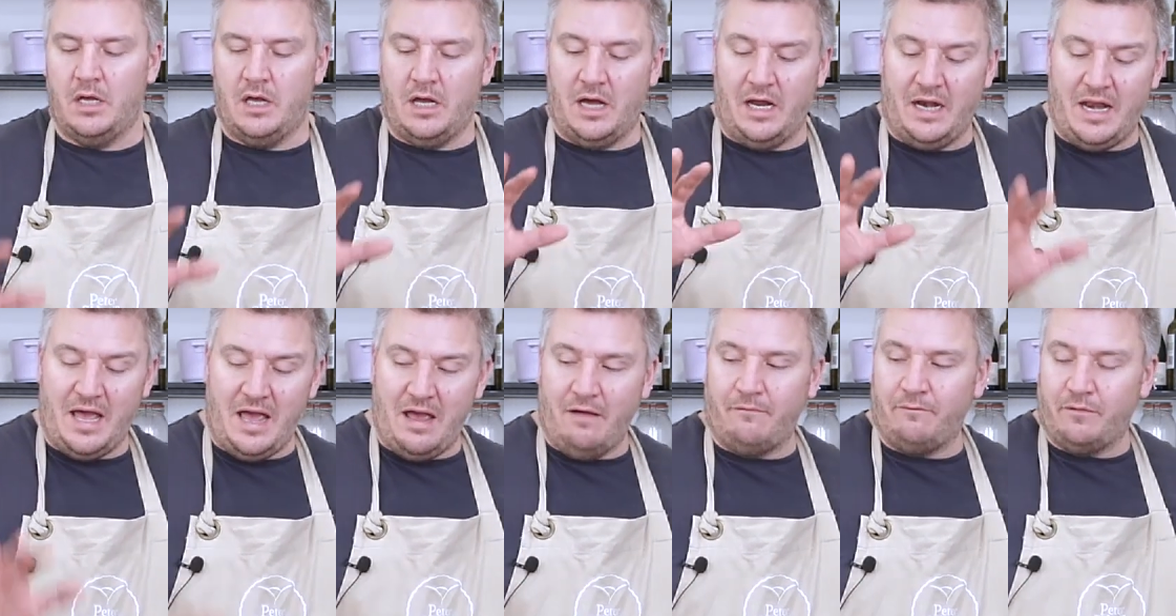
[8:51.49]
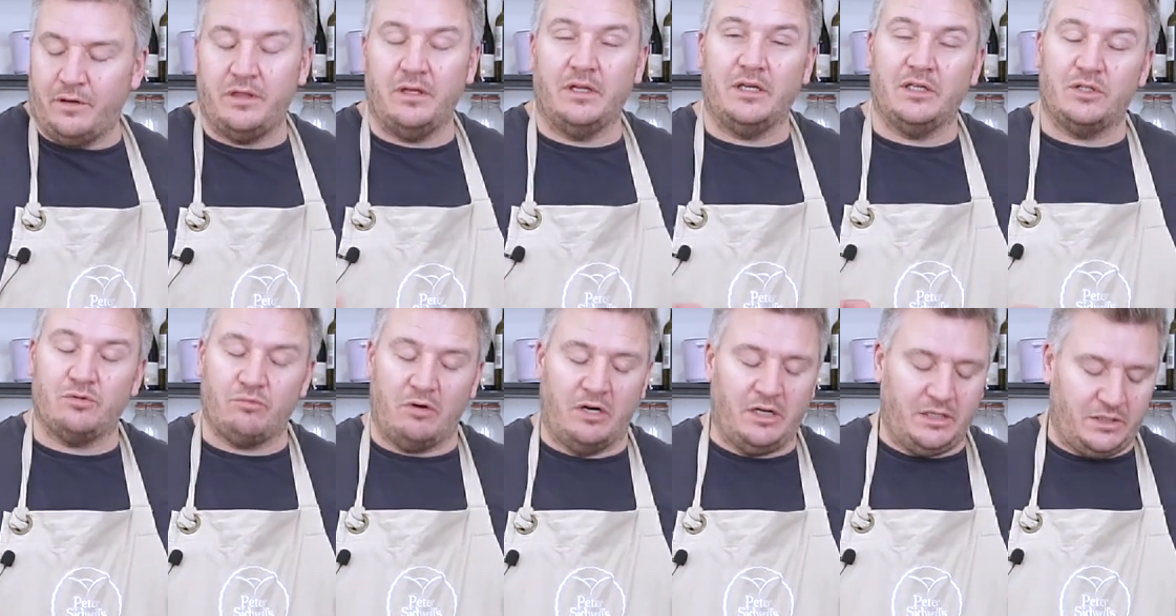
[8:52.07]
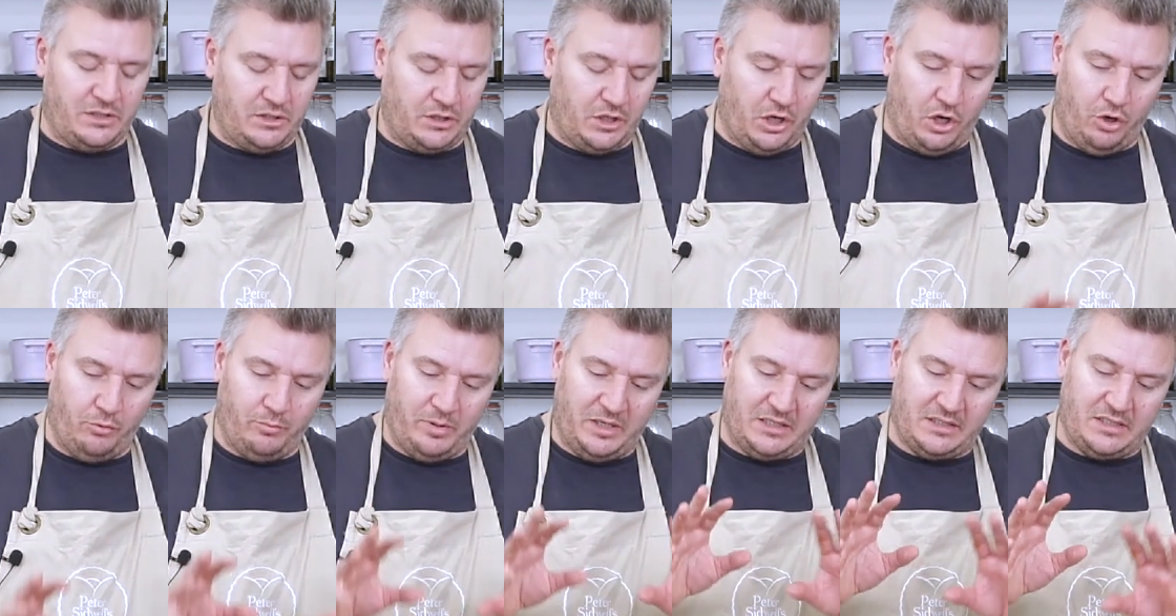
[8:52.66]
and everything is ready to
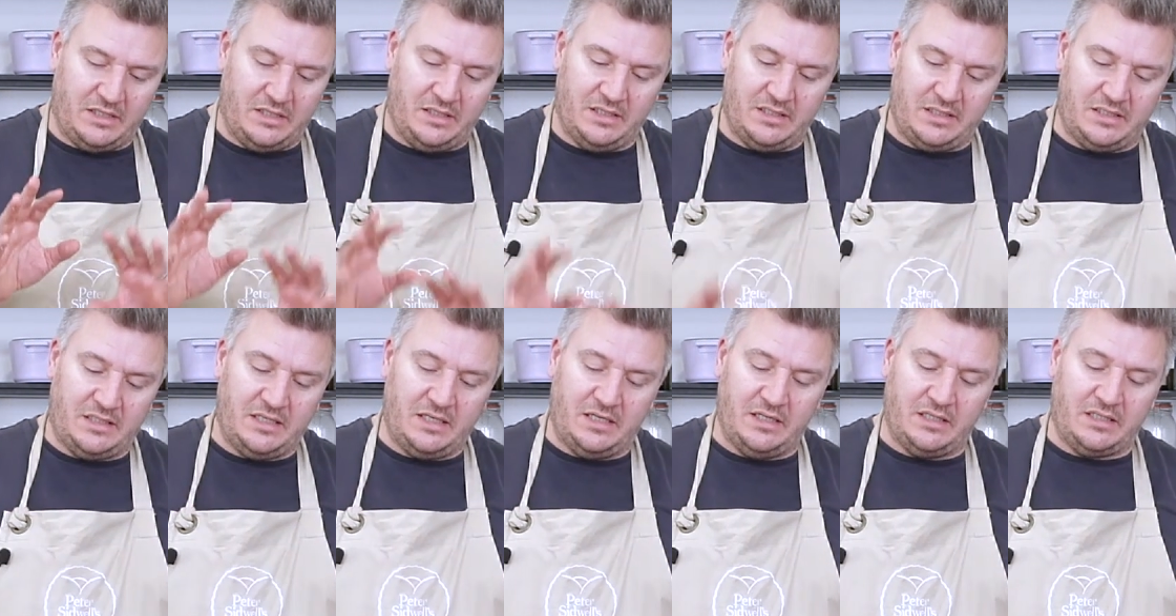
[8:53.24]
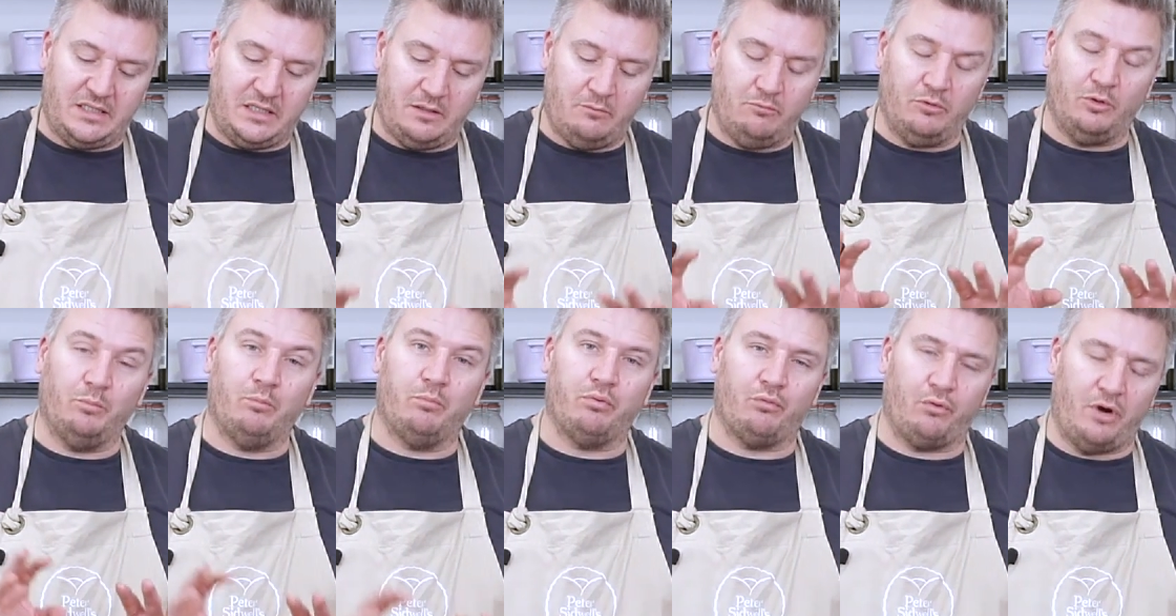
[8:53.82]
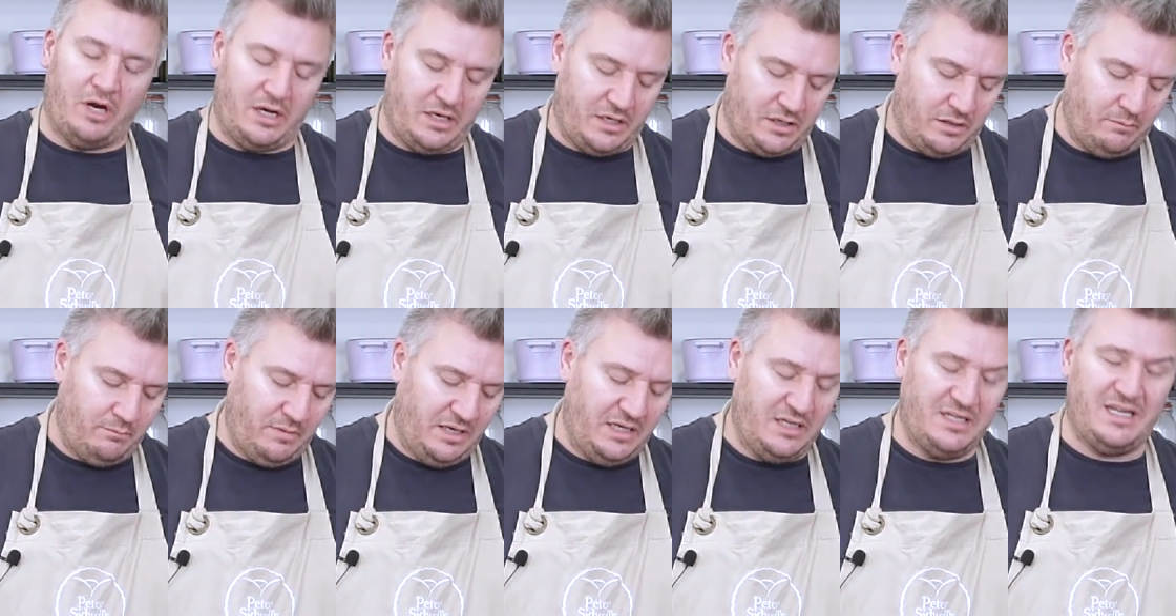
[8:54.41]
go, because the acidity will break the
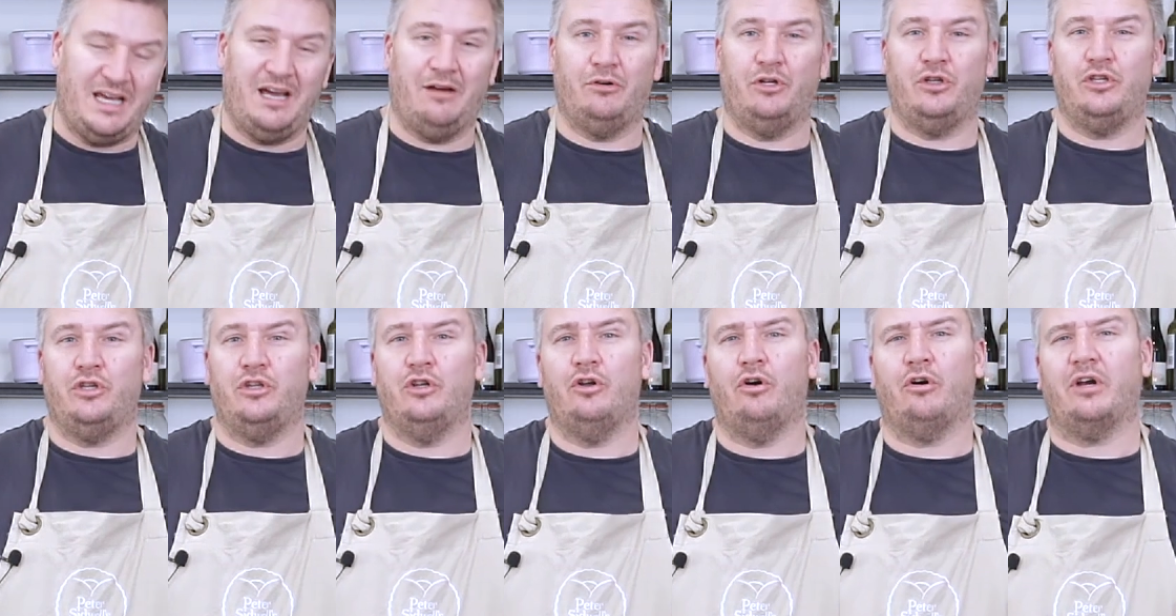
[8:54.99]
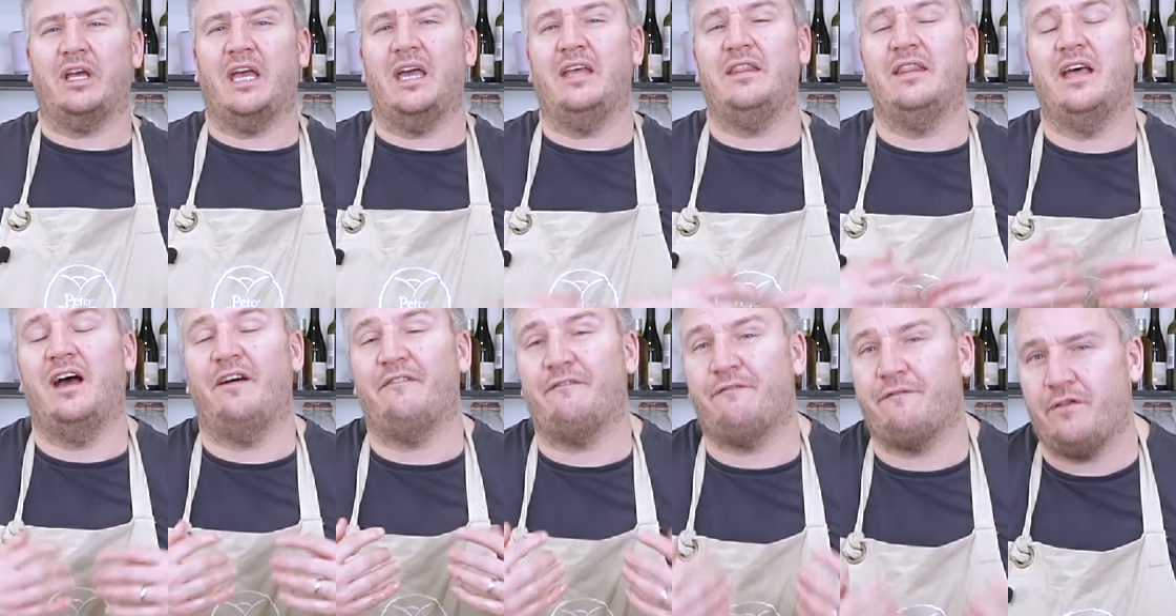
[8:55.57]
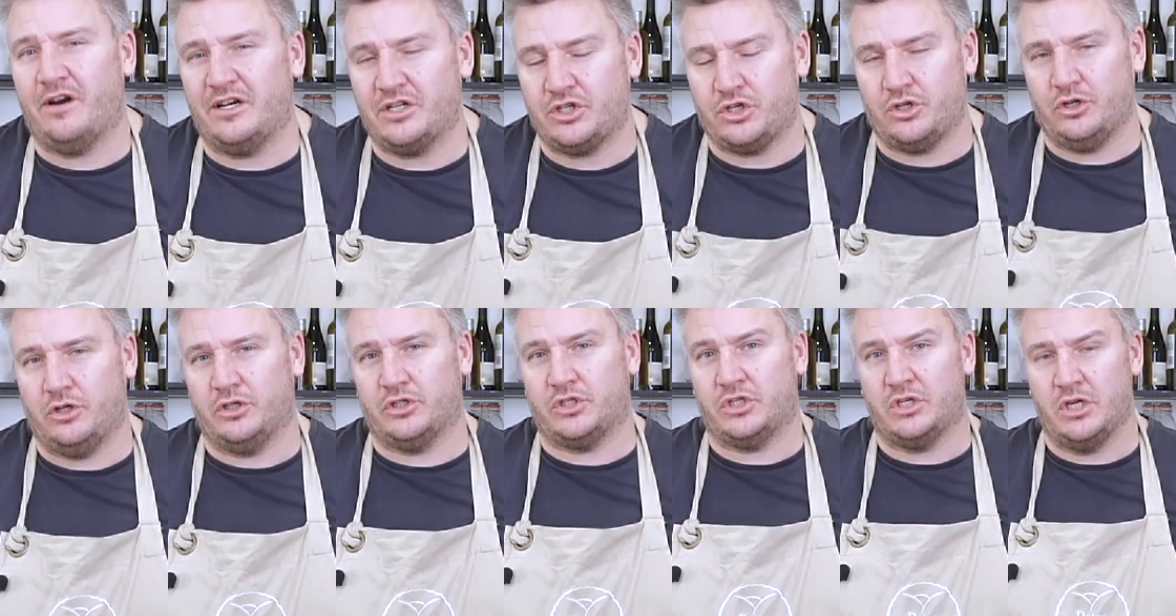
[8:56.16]
mint down and you're not getting that
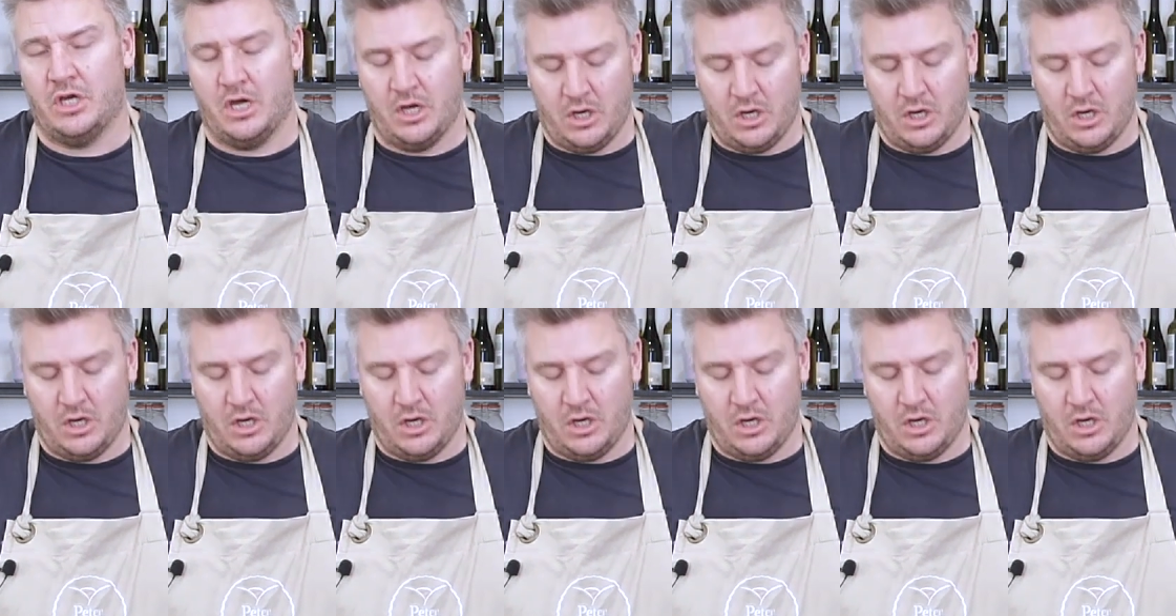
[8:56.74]
freshness,